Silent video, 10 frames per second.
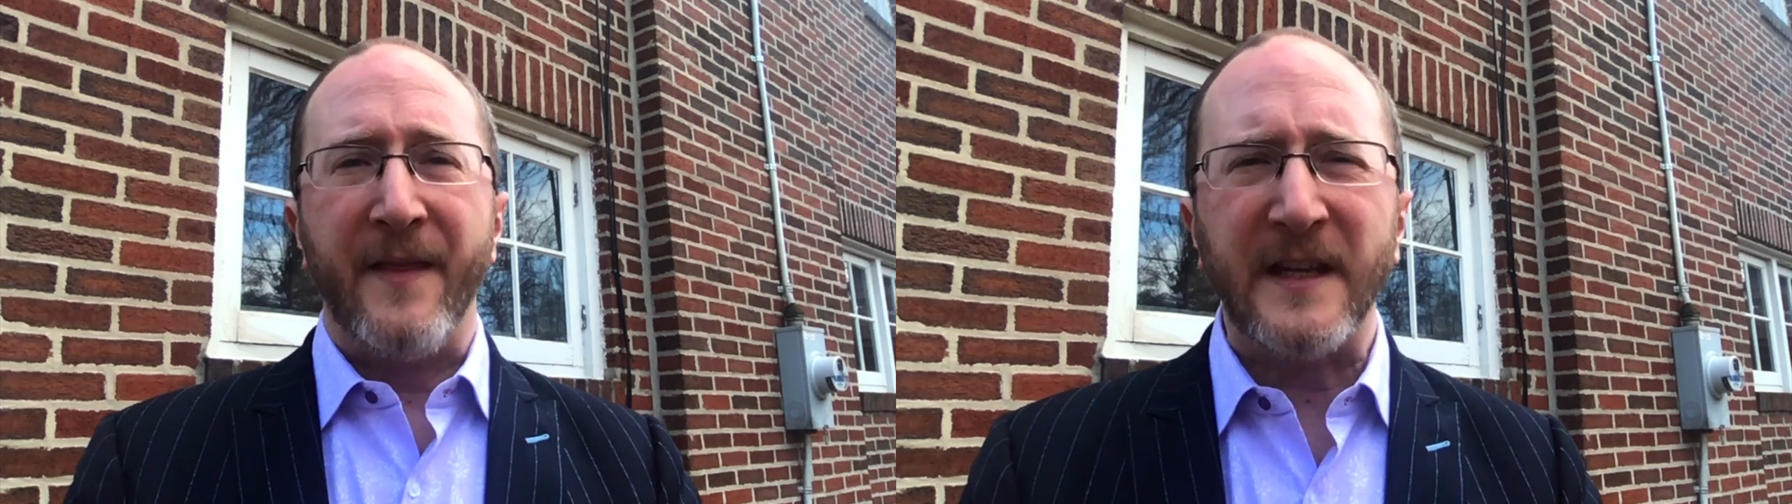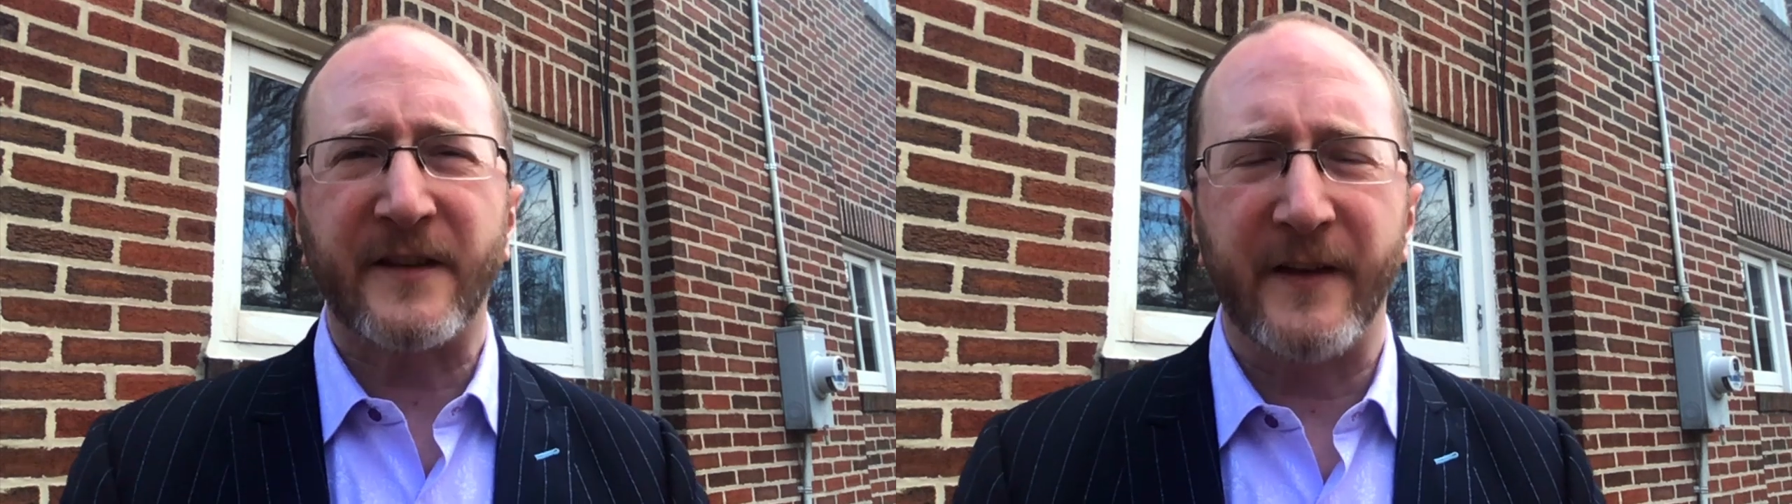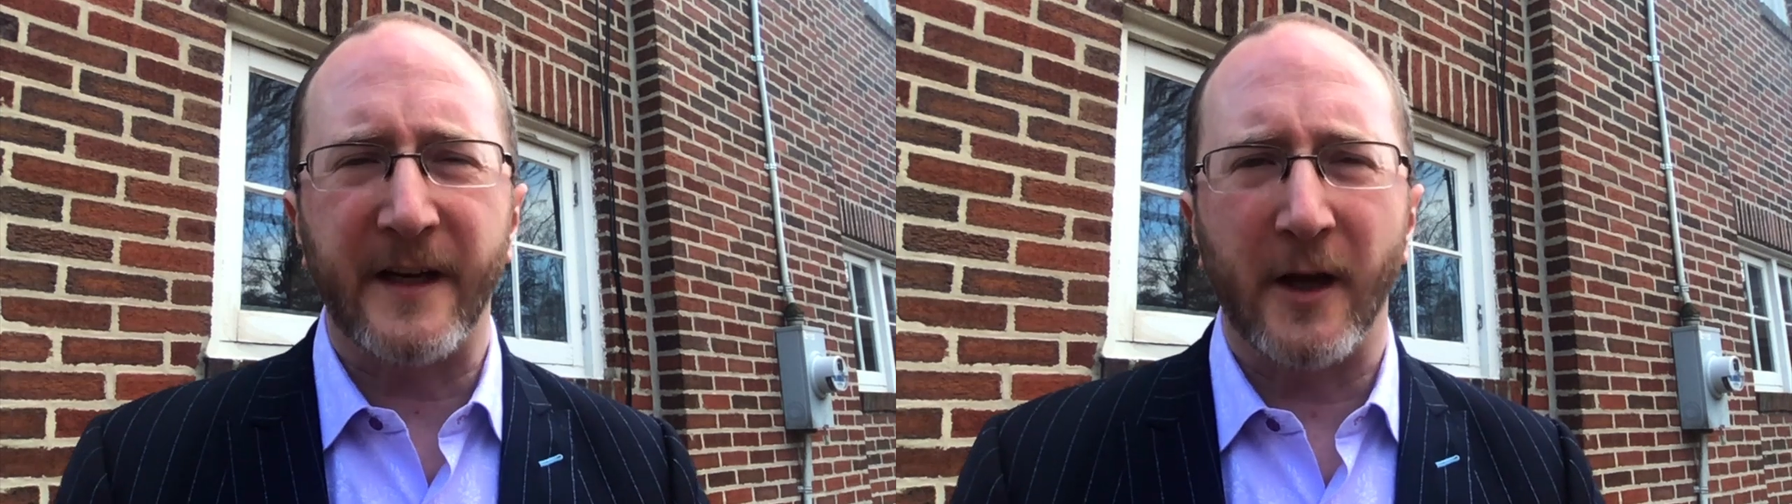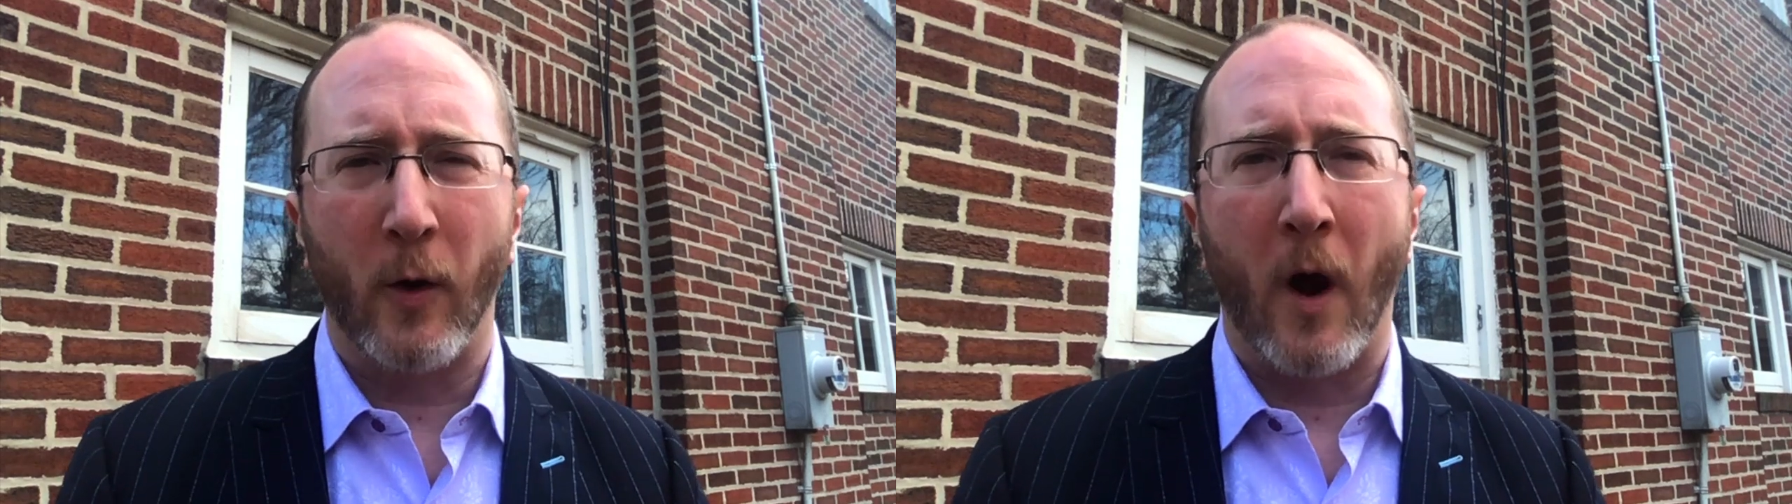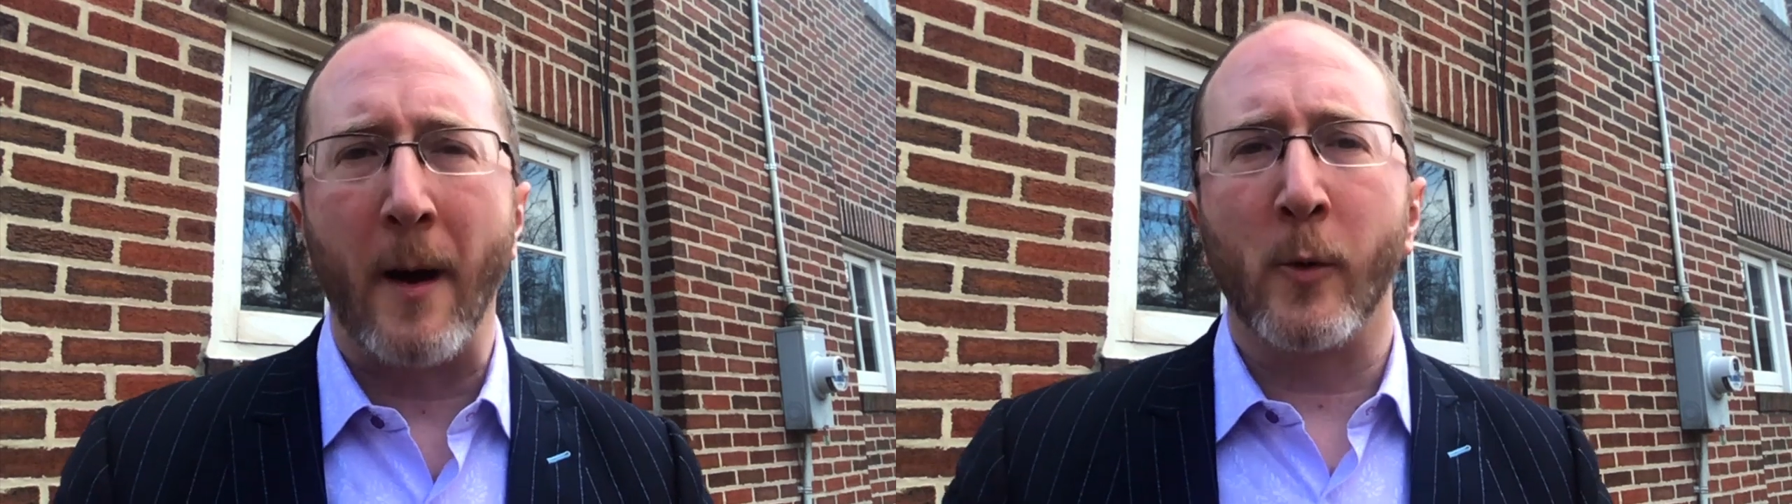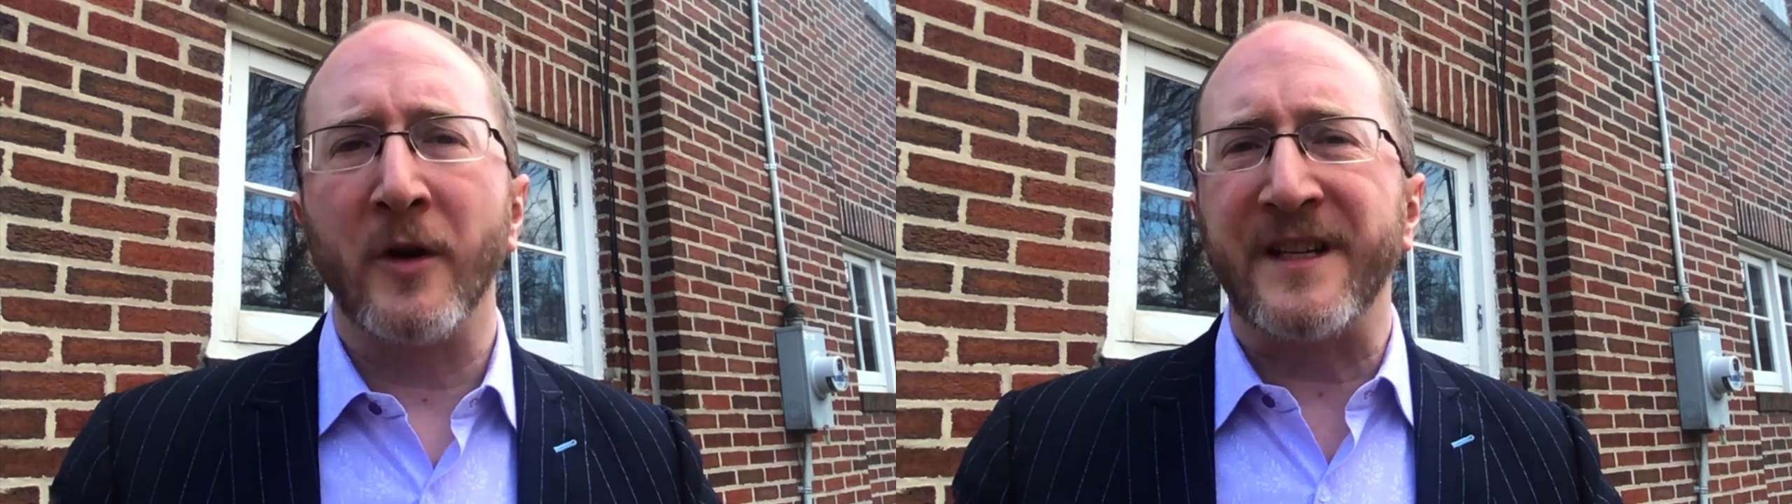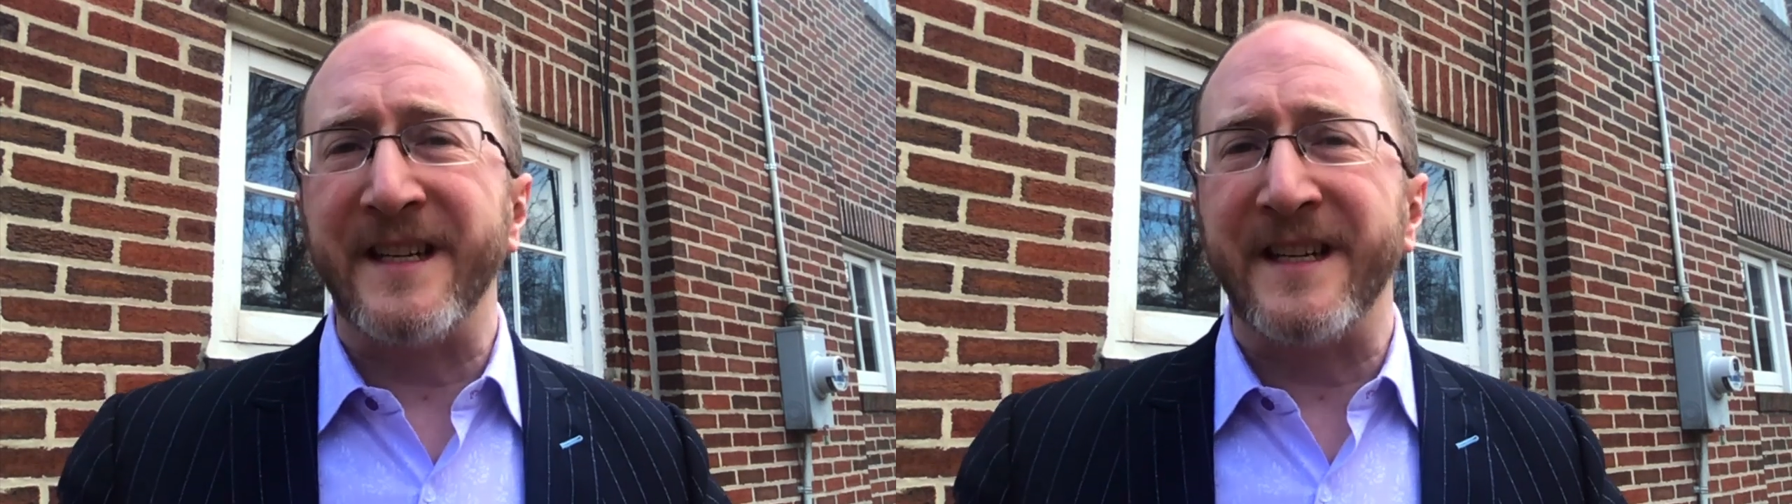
In this video, I'm going to